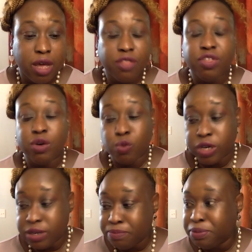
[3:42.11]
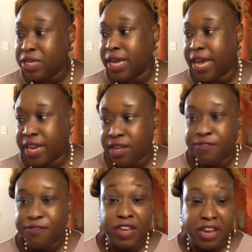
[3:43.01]
There wouldn't be any
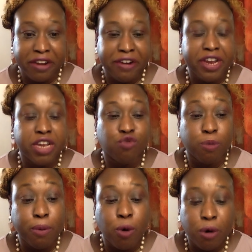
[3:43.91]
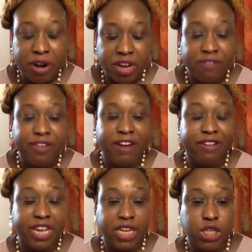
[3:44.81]
fear in reporting
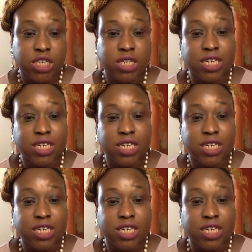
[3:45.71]
variation